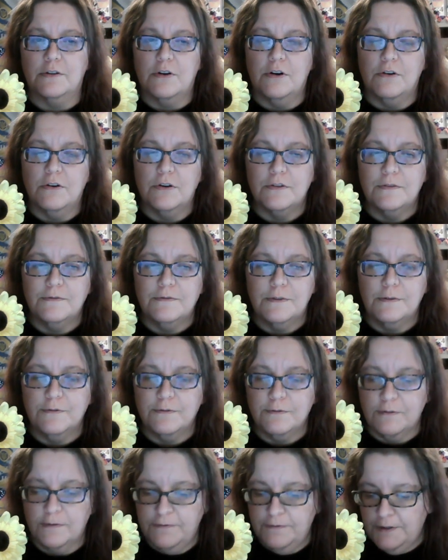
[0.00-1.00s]
a carnival
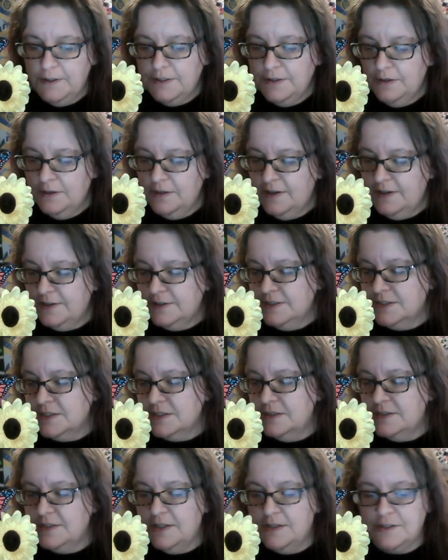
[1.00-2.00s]
for fun, that is
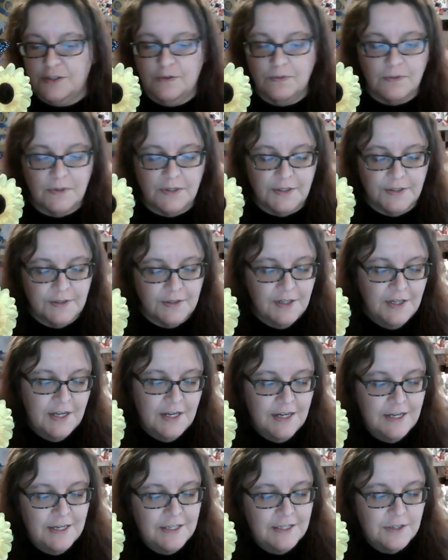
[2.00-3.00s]
the deck you want.
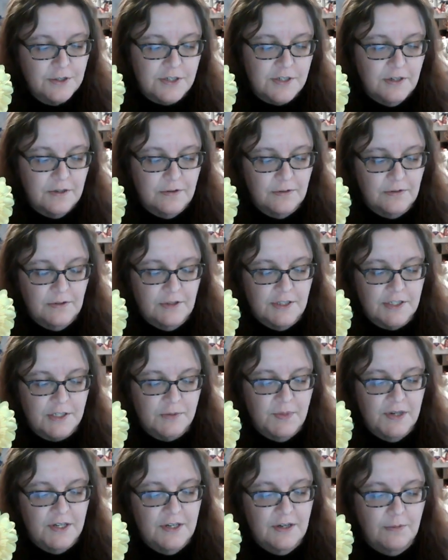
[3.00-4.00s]
So let's
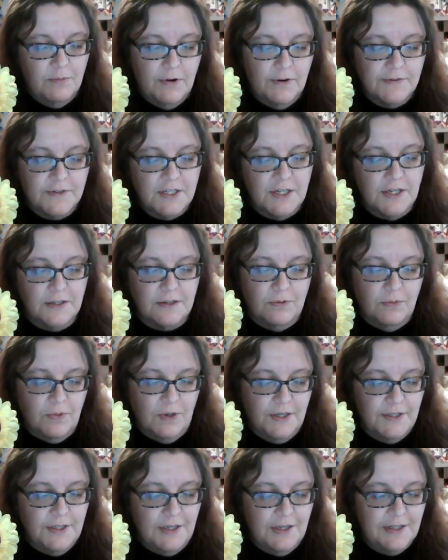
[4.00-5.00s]
begin with deck
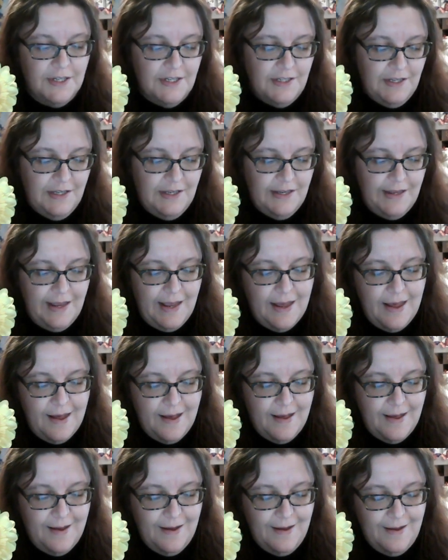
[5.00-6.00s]
one. I'm getting
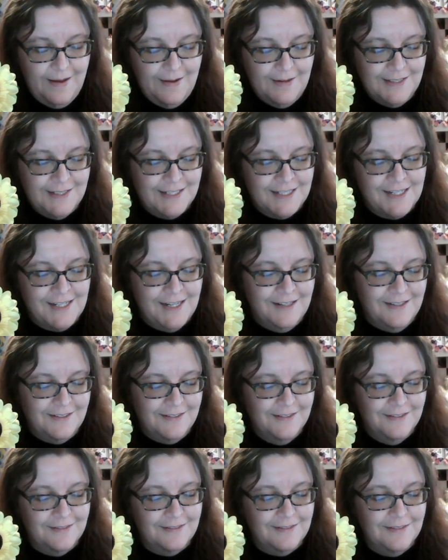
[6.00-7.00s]
yeah.
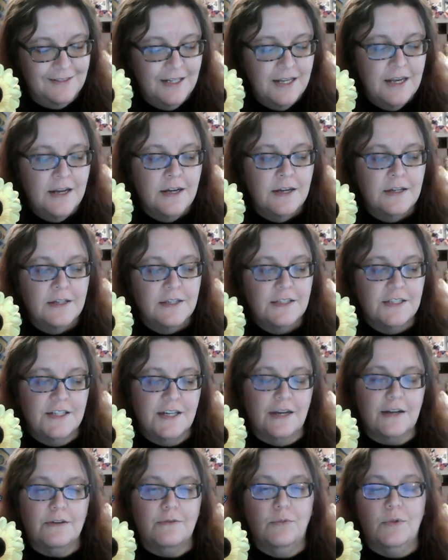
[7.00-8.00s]
So
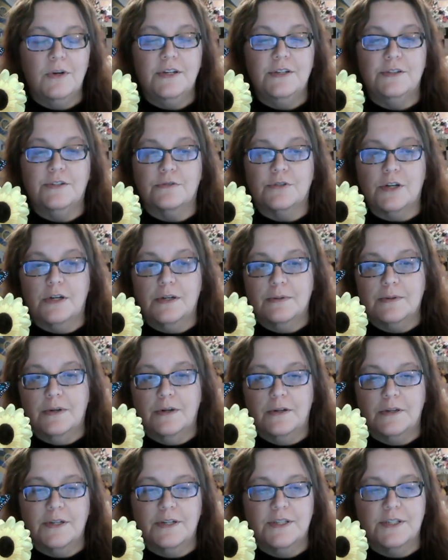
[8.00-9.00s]
deck one, your top
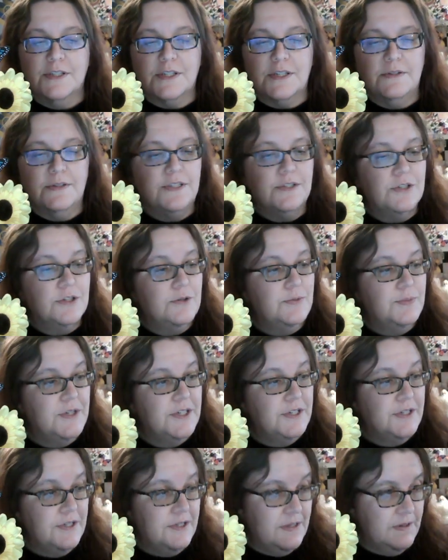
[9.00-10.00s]
card is going to
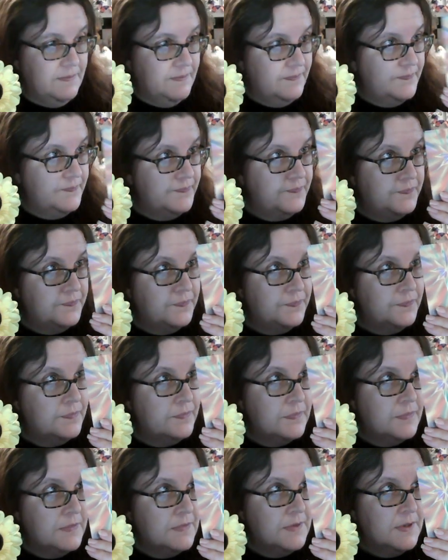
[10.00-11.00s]
be
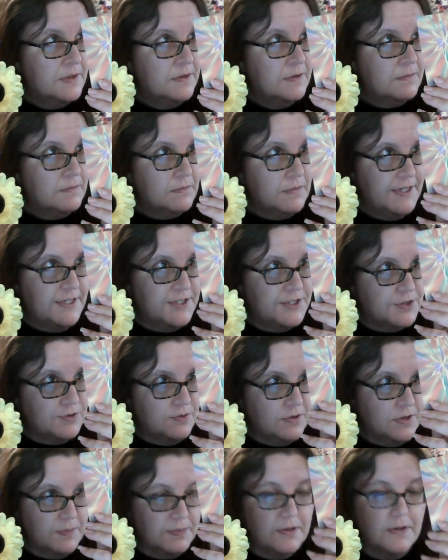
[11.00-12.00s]
raise
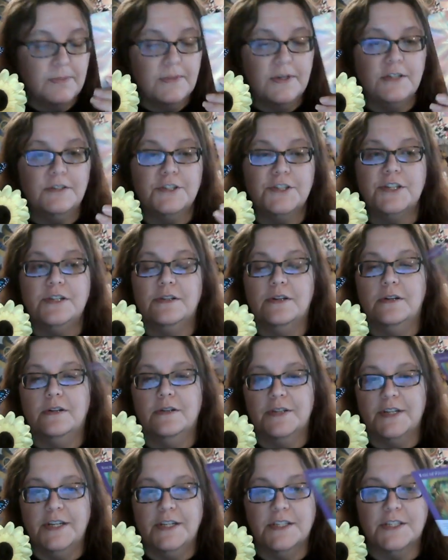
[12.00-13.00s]
or promotion.
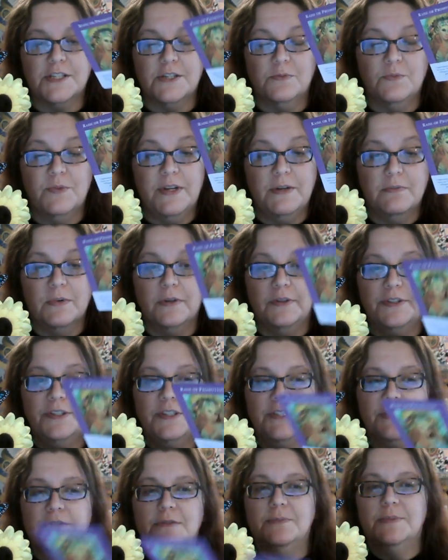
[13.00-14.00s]
Okay, so we really
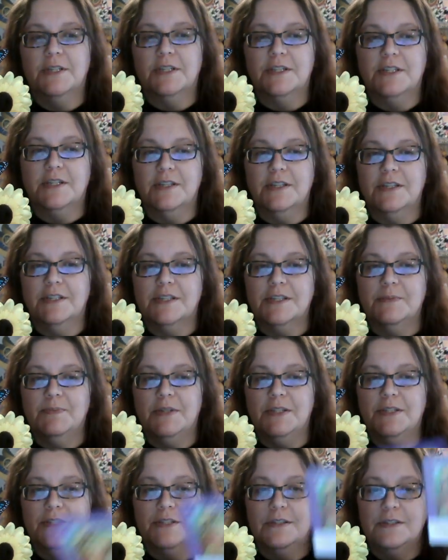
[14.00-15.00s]
do mix these,
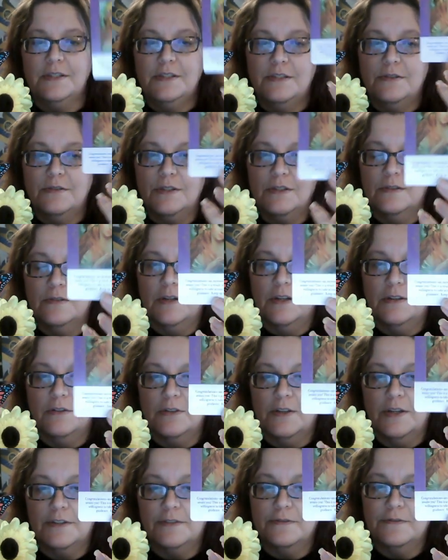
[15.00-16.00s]
but you know, a
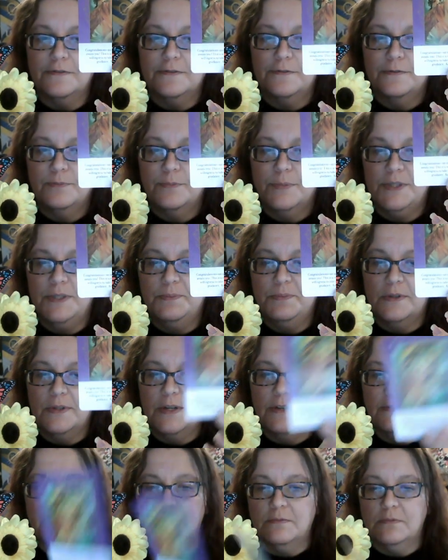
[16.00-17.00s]
lot of people
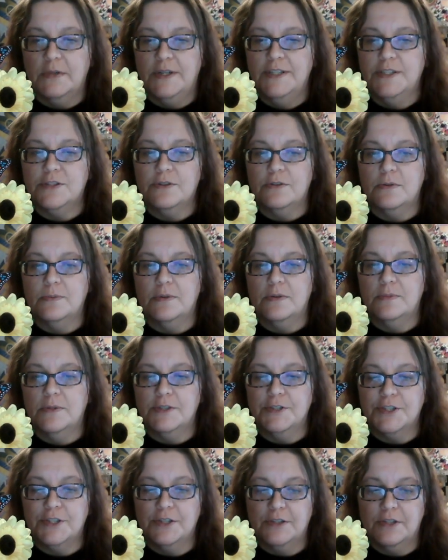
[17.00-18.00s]
have a raise or
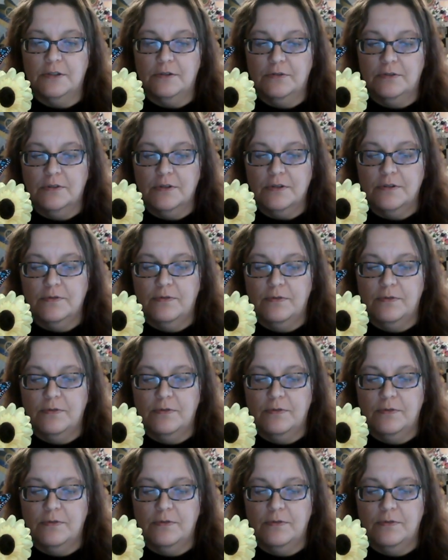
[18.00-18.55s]
promotion to look